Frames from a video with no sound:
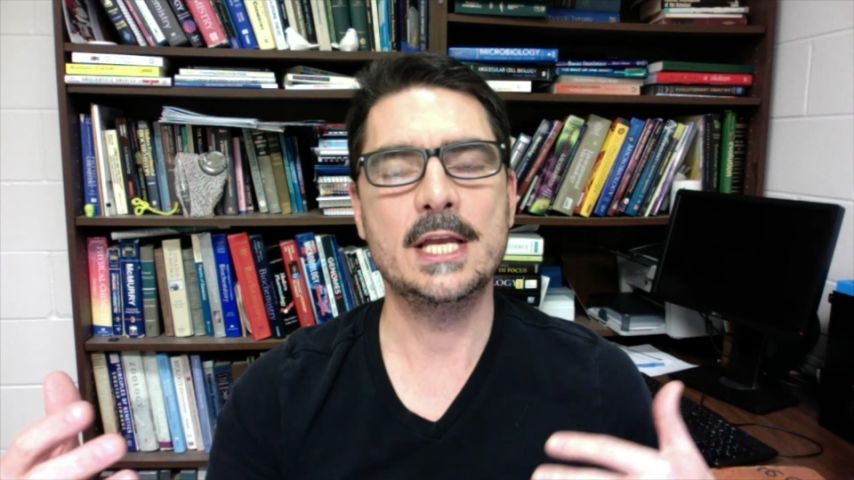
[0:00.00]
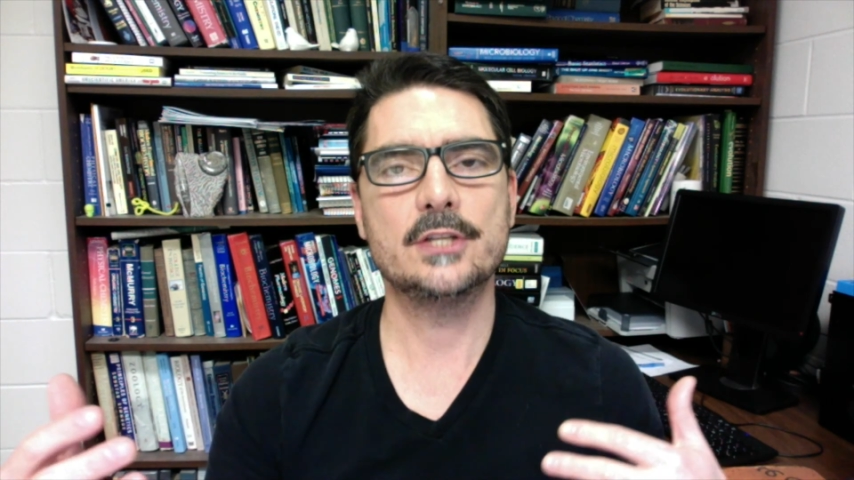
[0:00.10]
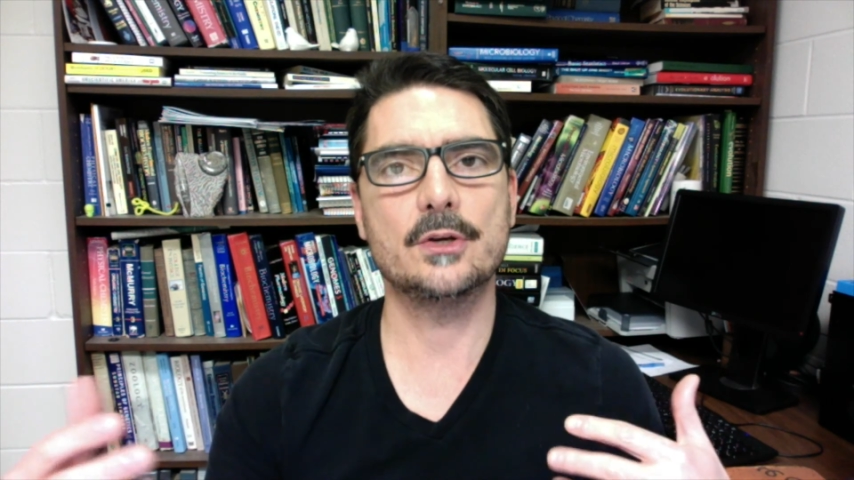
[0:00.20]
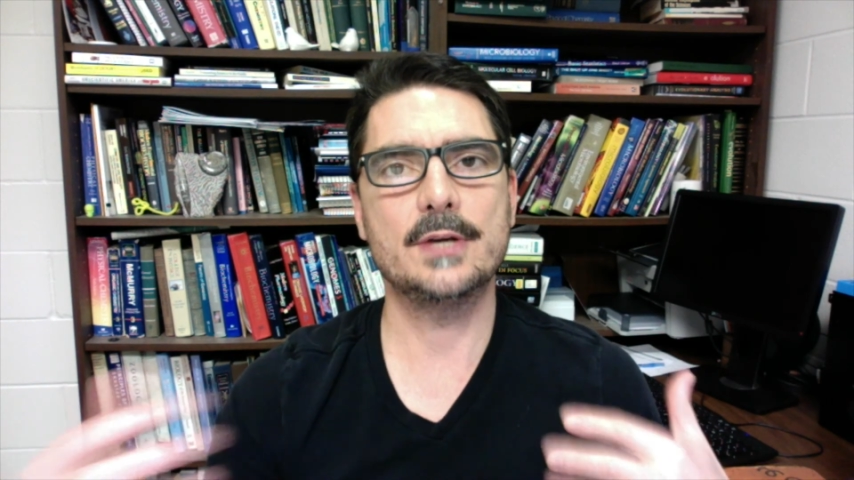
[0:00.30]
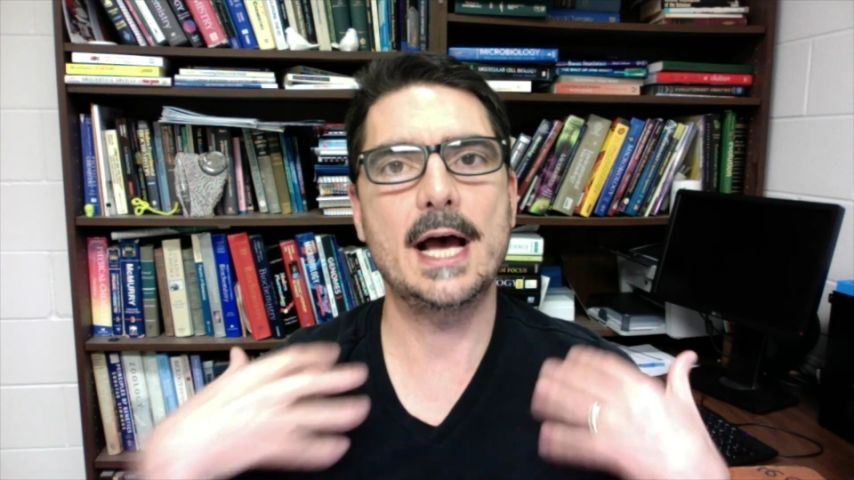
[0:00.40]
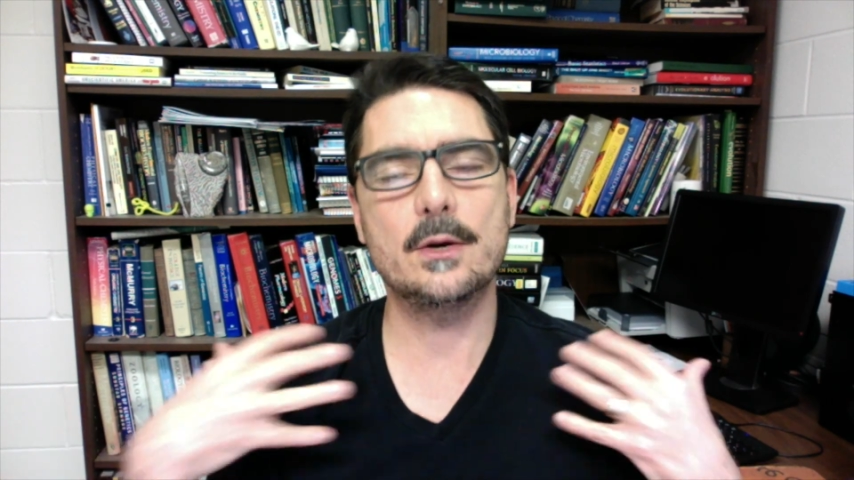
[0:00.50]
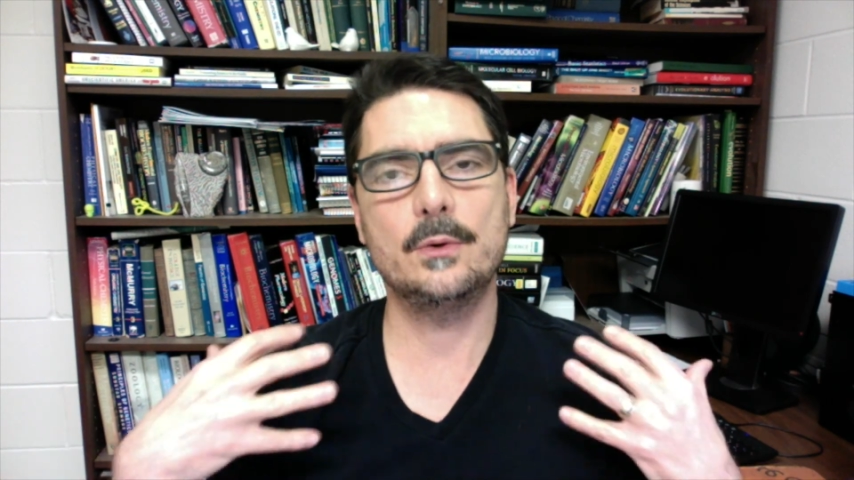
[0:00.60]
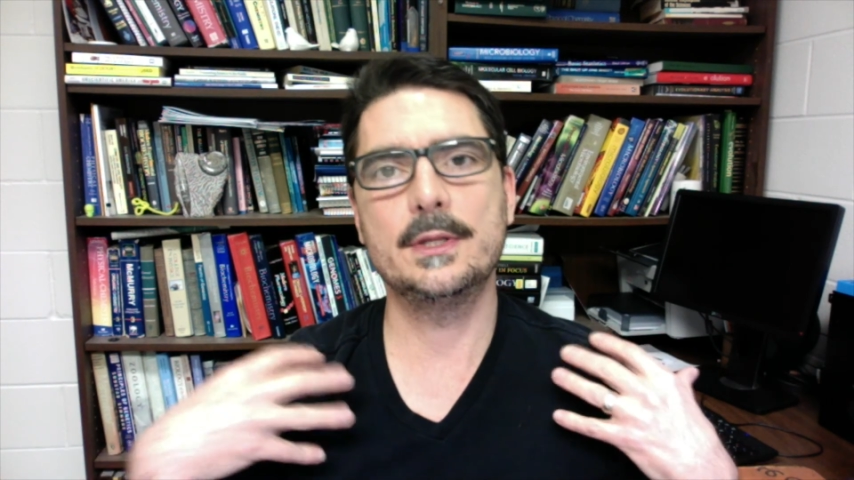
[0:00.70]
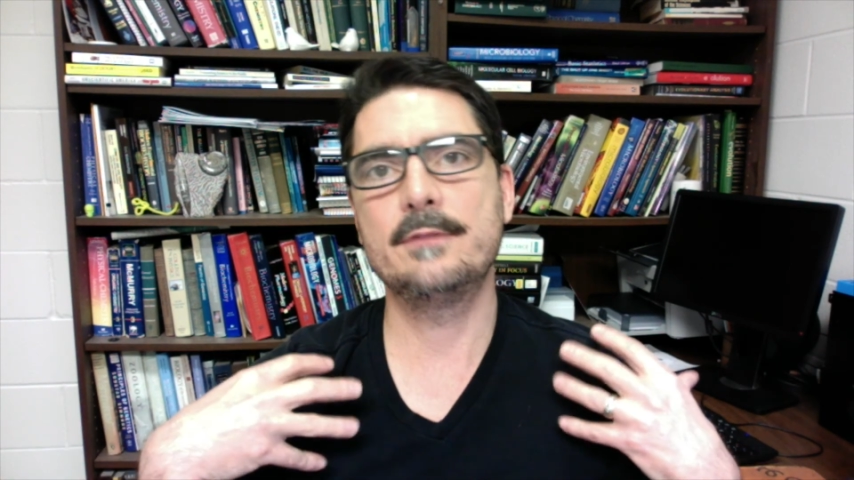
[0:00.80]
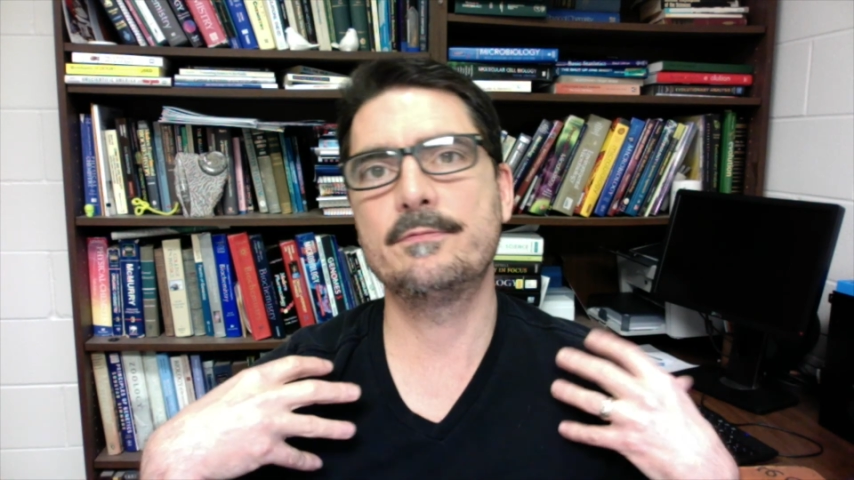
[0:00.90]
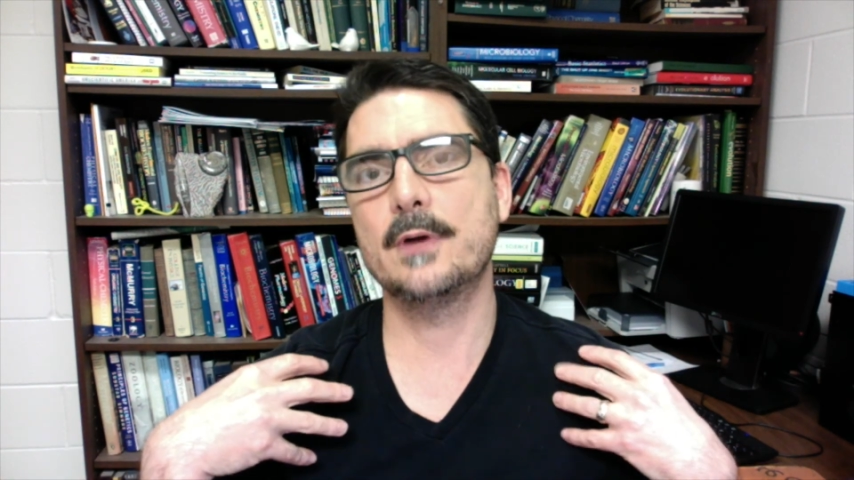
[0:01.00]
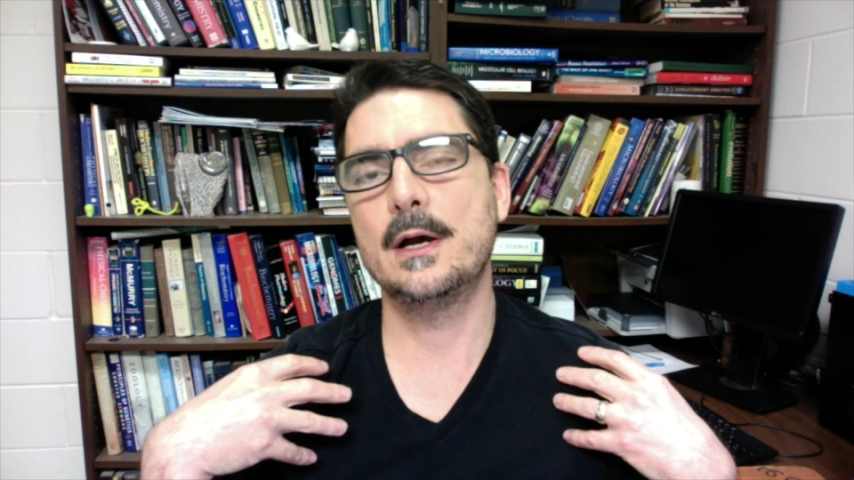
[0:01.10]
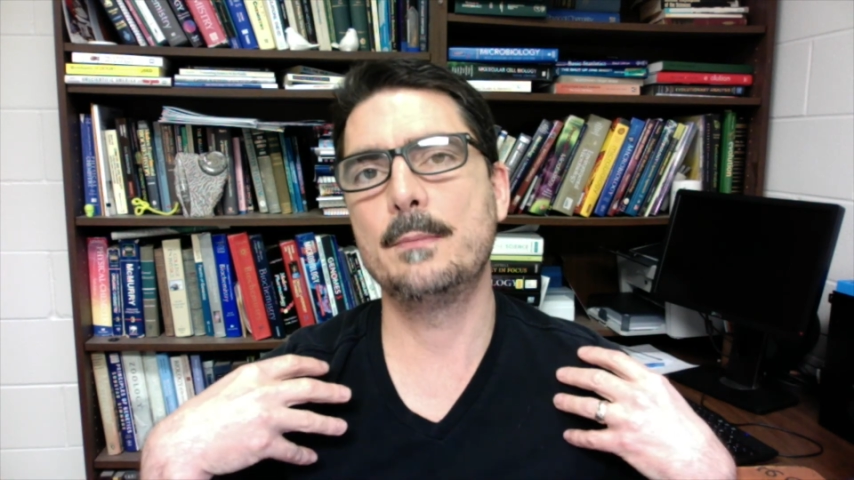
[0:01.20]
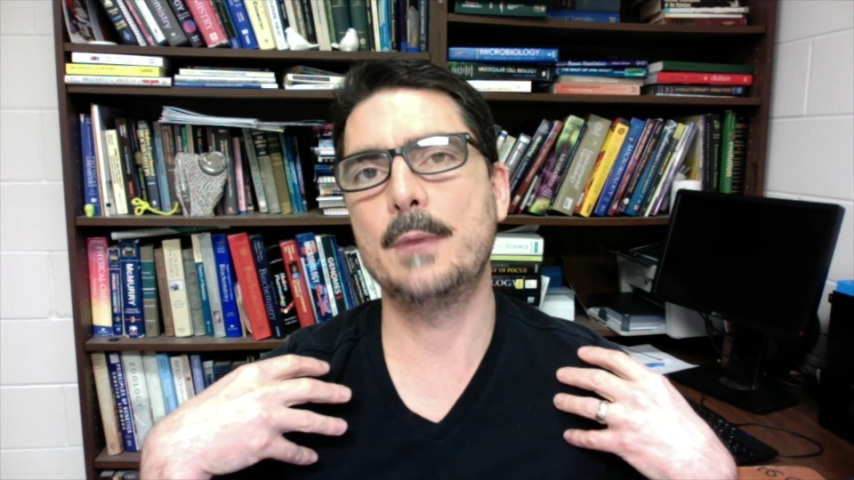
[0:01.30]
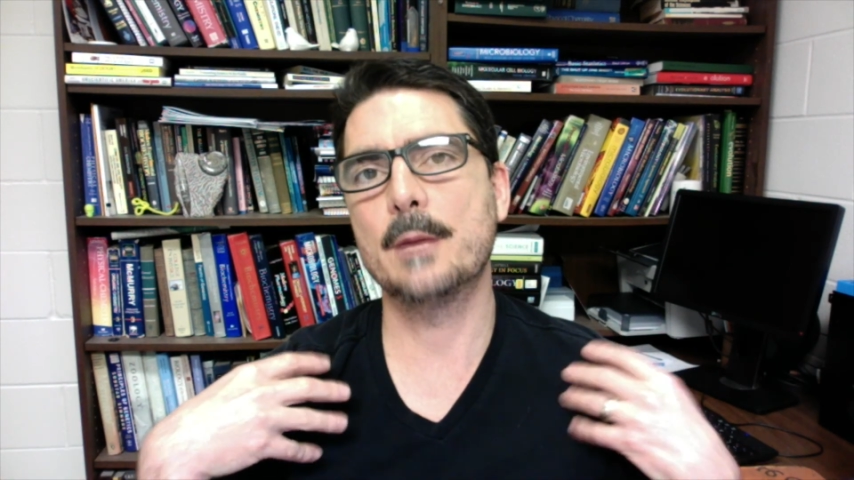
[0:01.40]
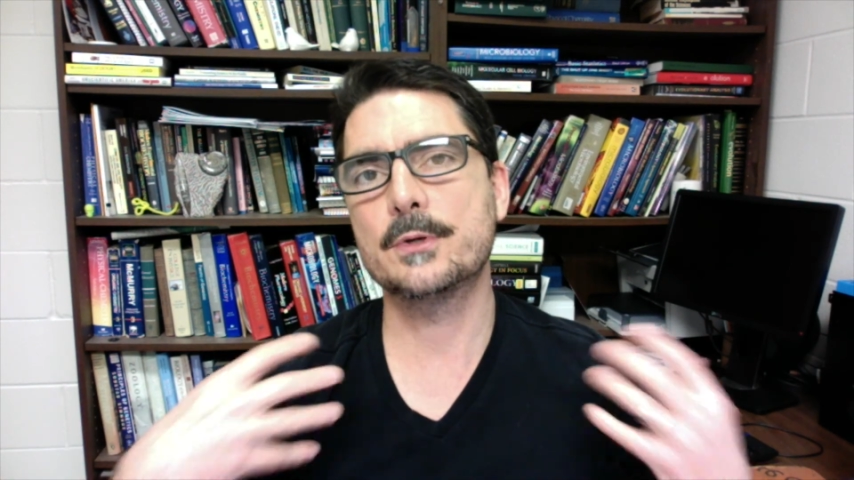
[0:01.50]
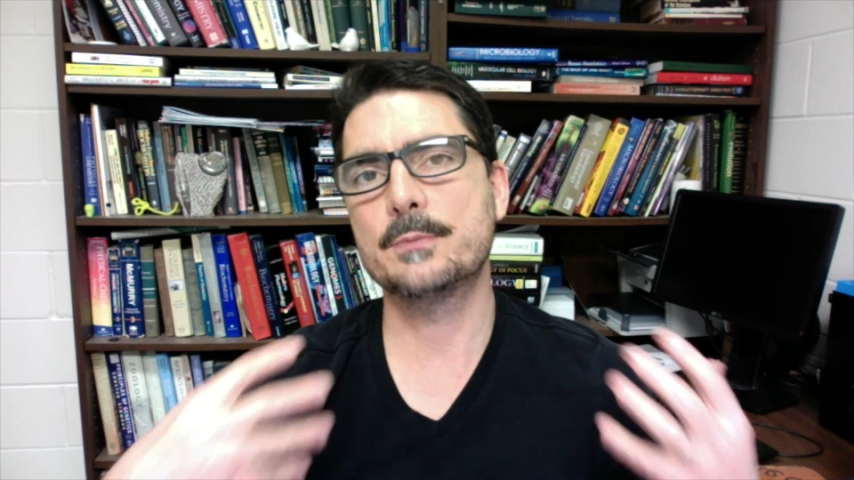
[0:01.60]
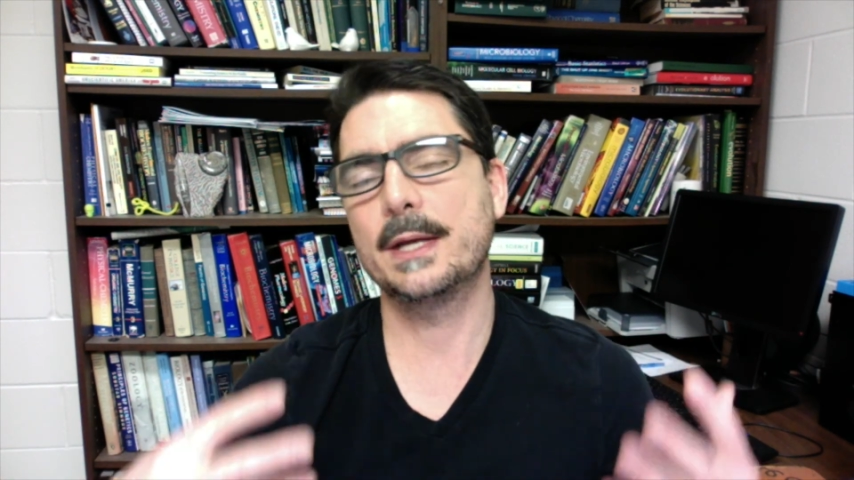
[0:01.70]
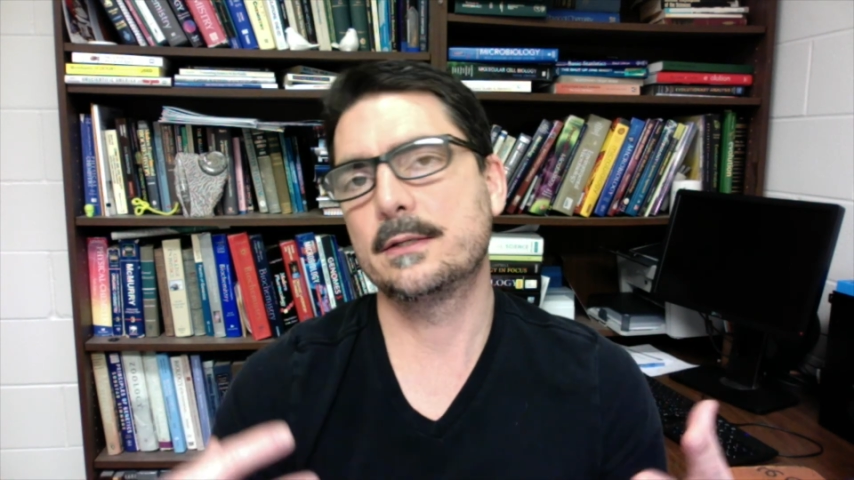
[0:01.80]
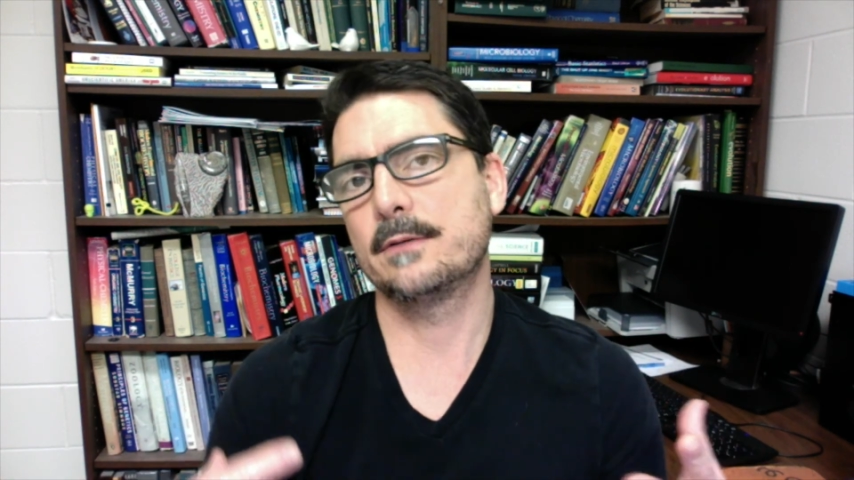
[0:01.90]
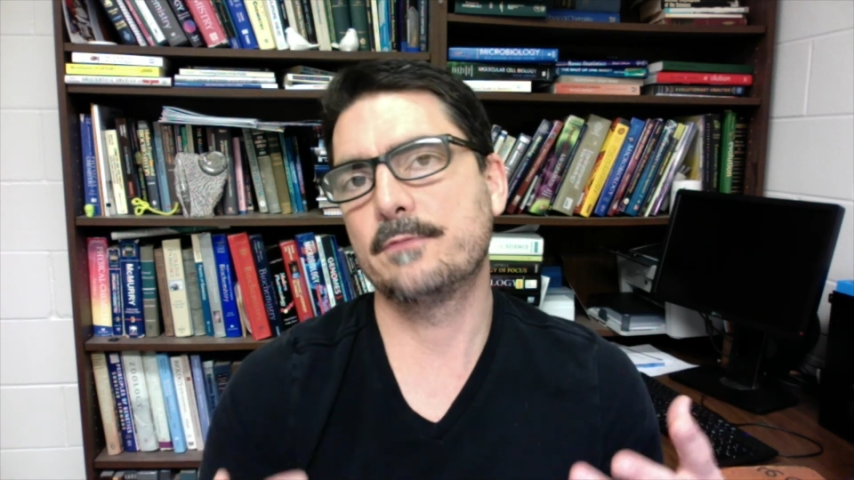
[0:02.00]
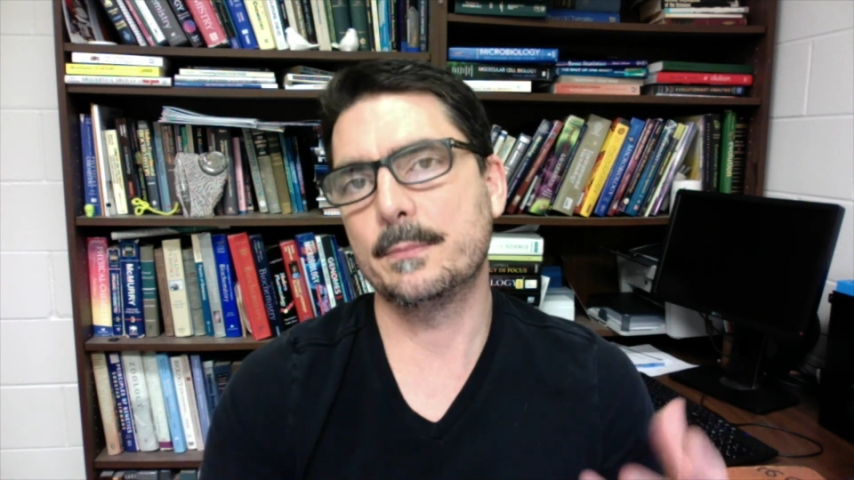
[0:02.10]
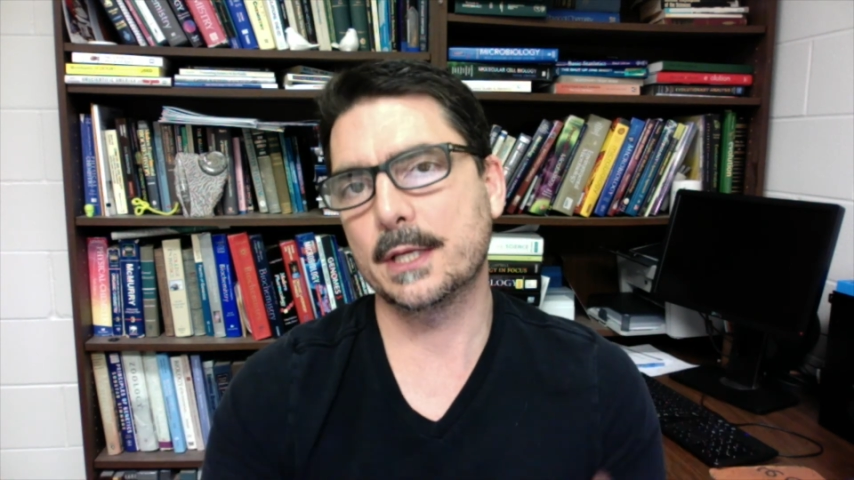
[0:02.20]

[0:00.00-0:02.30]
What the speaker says: So not only from our perspective from